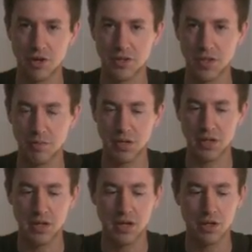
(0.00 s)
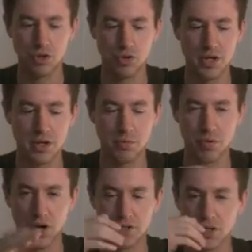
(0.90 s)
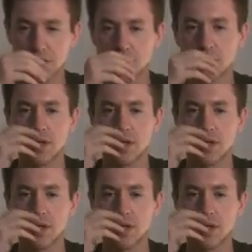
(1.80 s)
as they've been treated, processed.